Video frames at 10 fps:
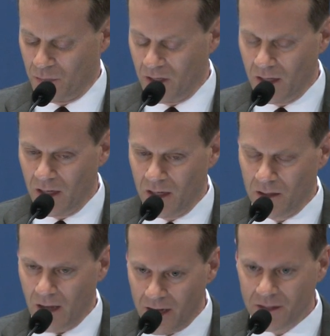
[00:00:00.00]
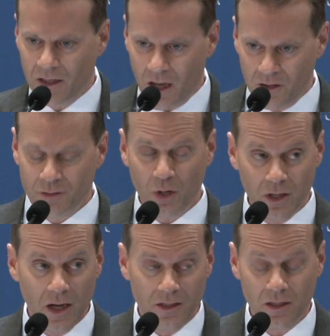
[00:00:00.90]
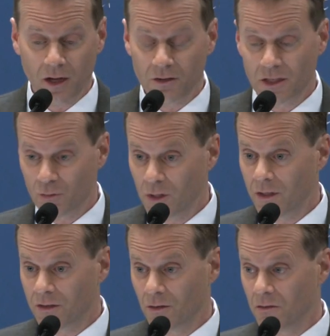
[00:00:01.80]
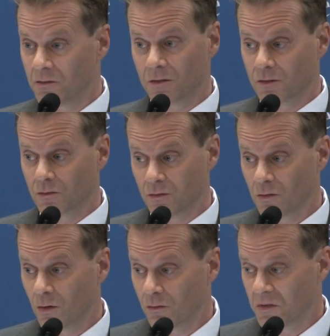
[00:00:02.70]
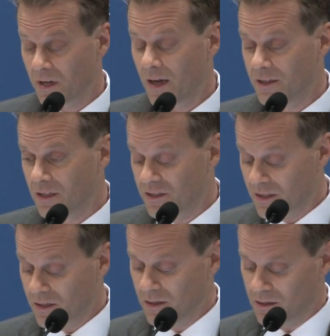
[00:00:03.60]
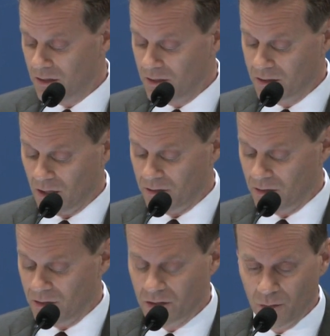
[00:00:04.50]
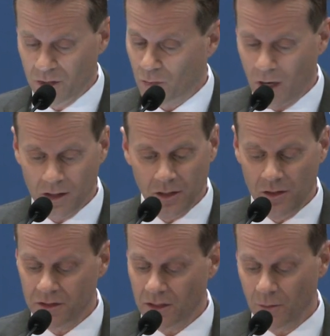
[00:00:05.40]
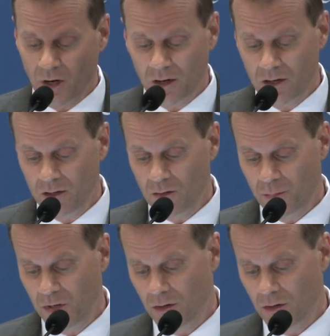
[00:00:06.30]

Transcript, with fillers: But in the 1800s, part of the 1800s, and really through the 1960s in this country, the term was widely used in America to